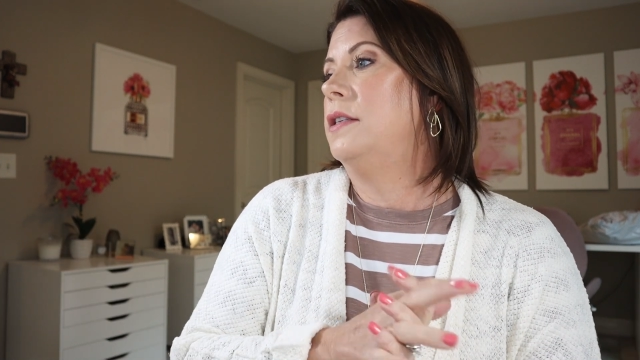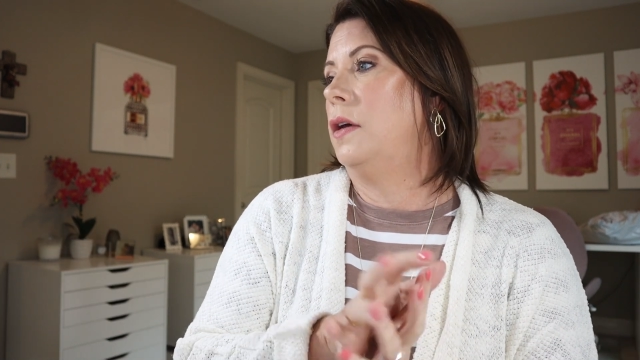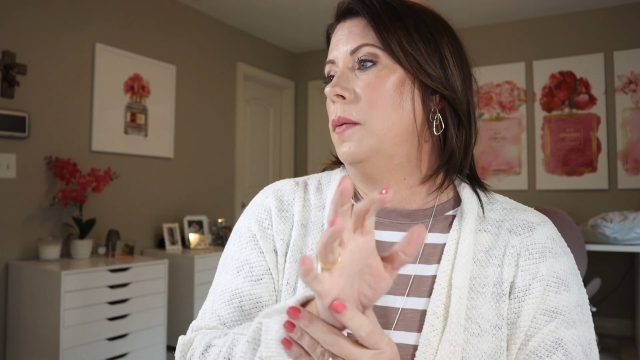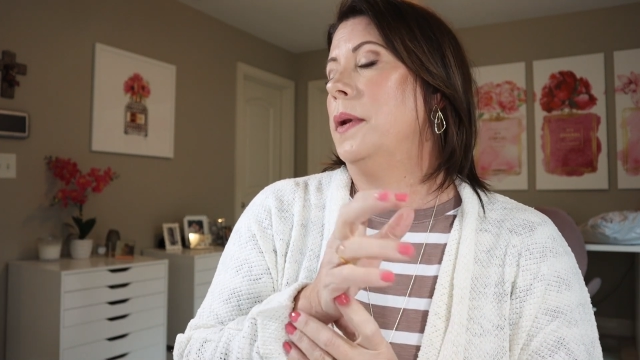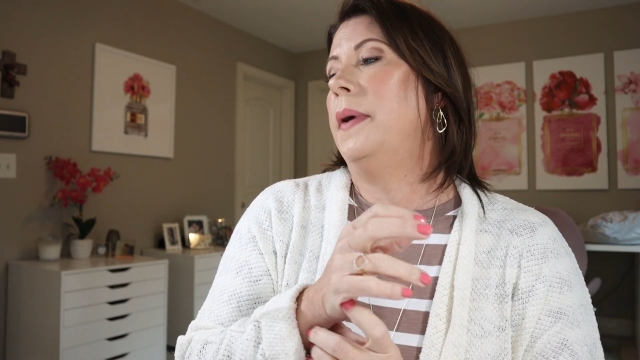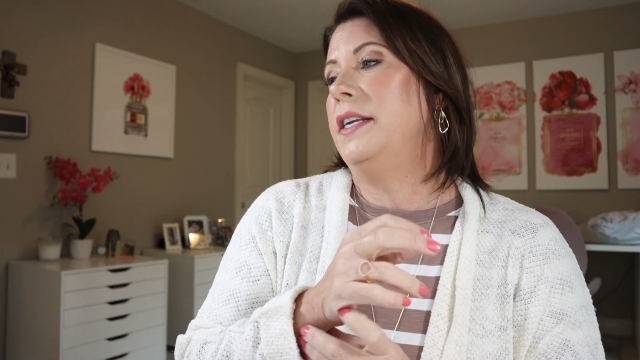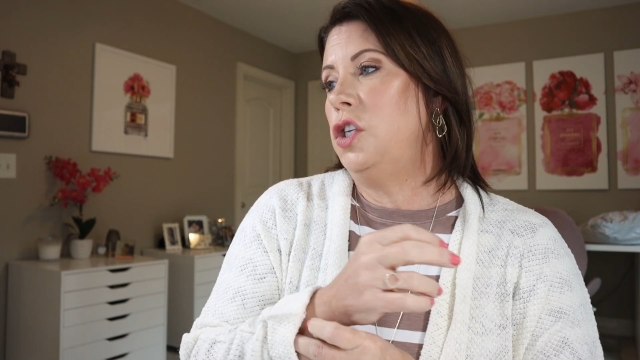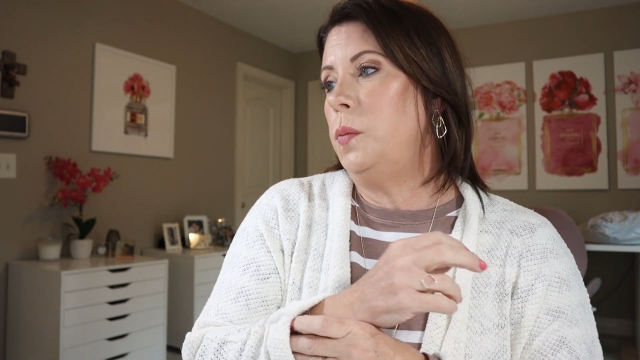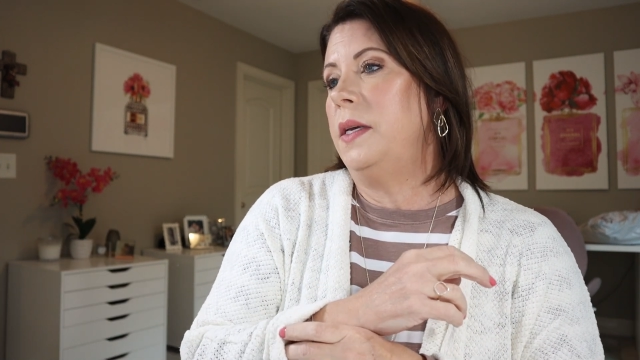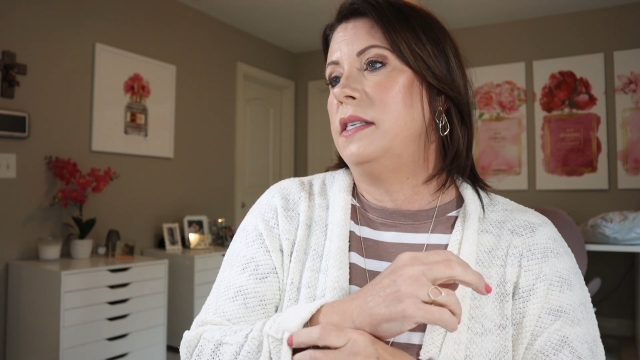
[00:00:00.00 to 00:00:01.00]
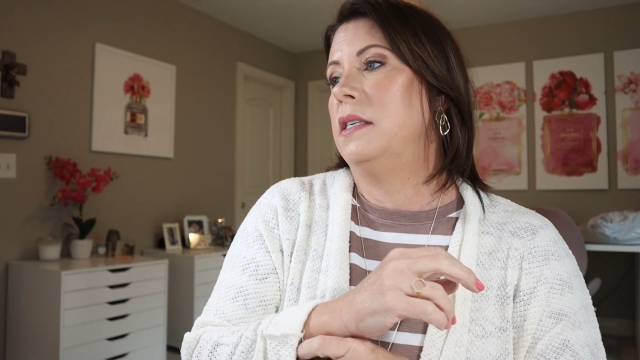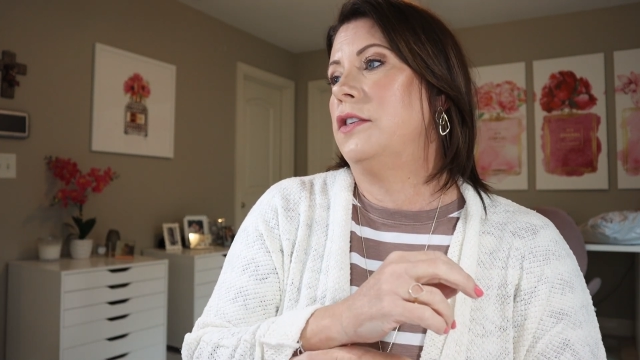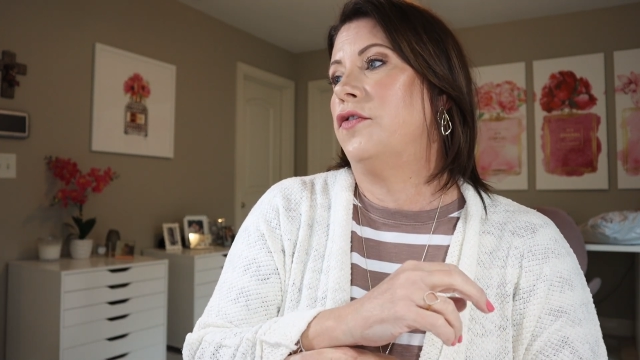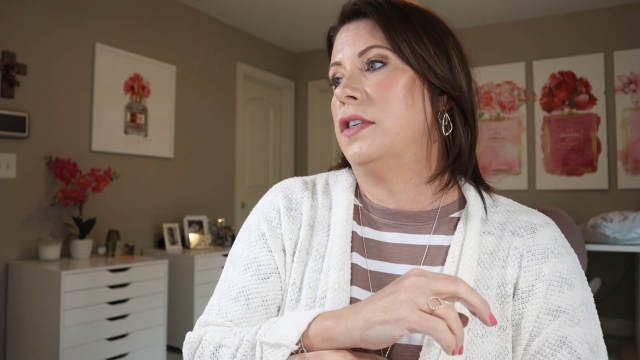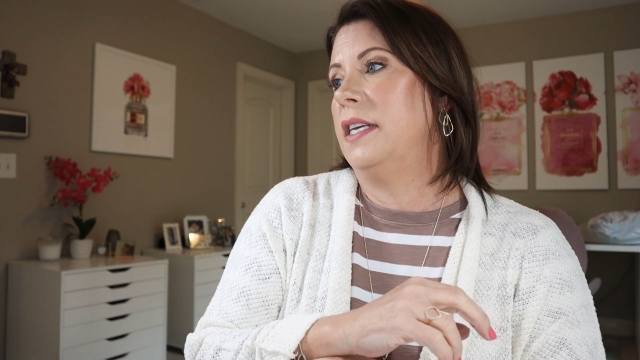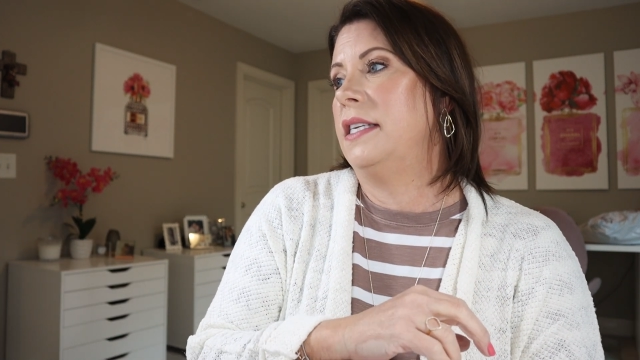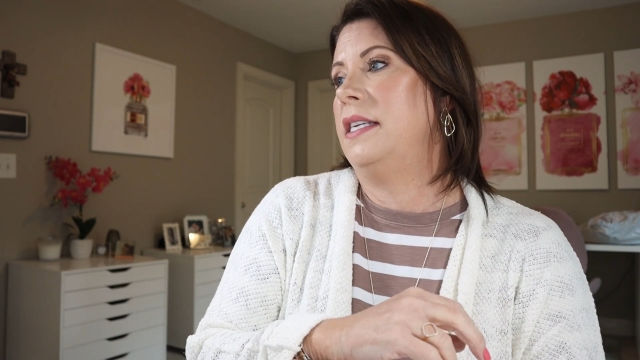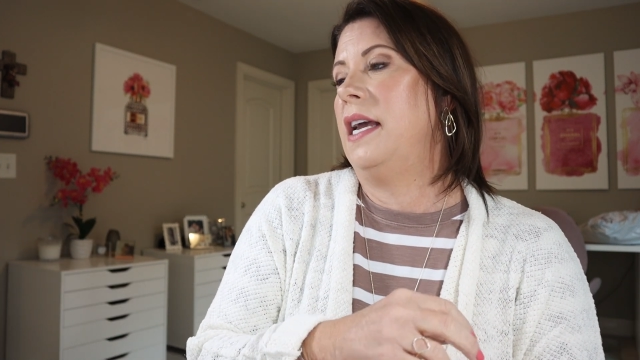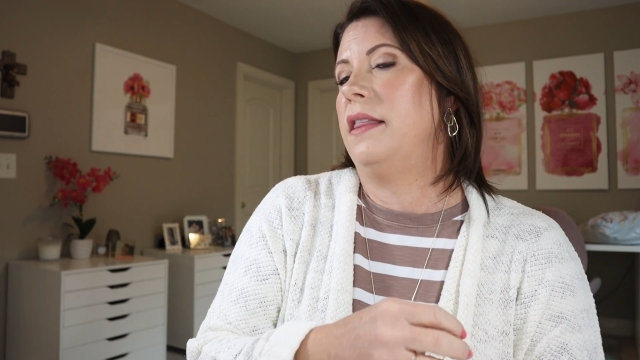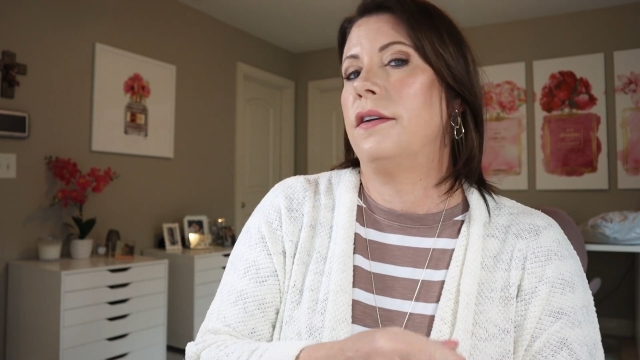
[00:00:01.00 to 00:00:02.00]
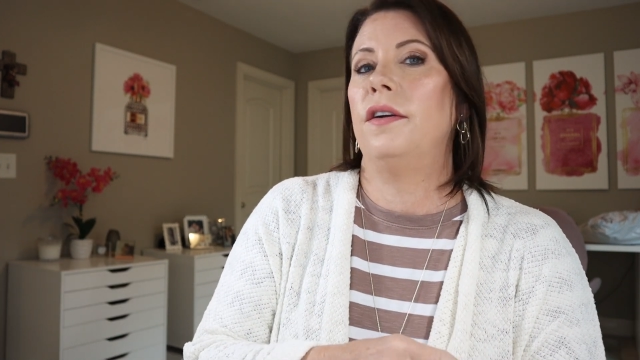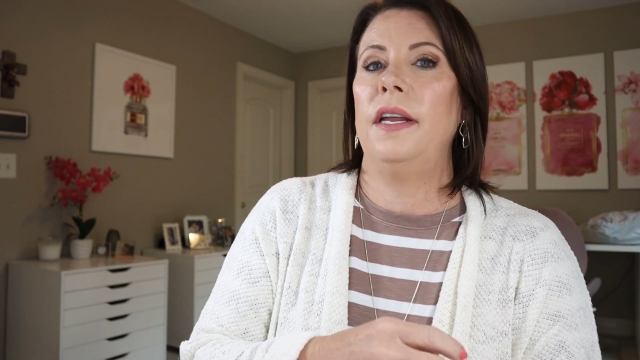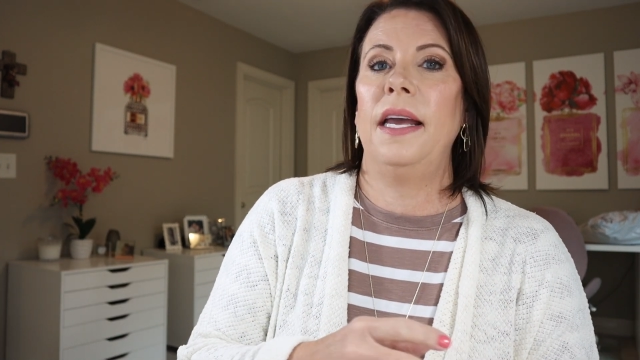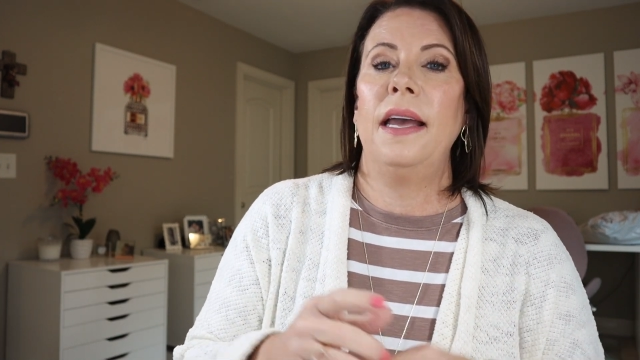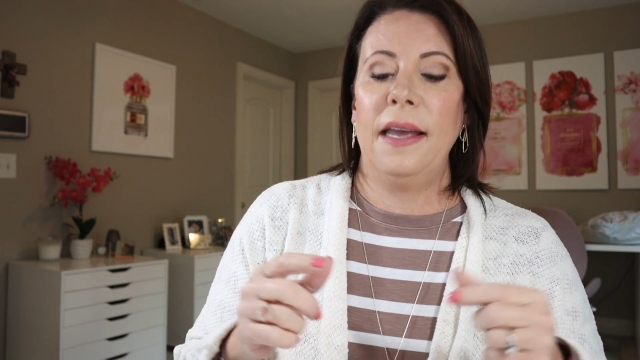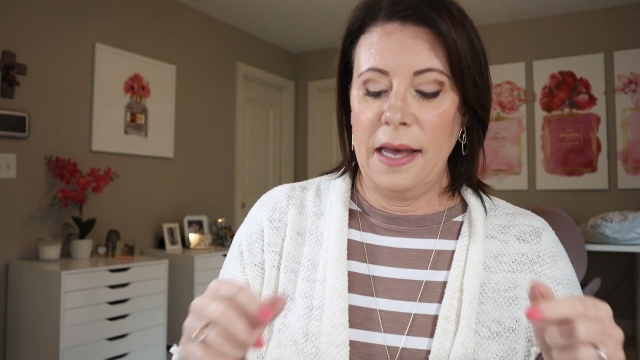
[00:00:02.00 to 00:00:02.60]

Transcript: So I'm going to buy two pieces for sixty-eight thirty.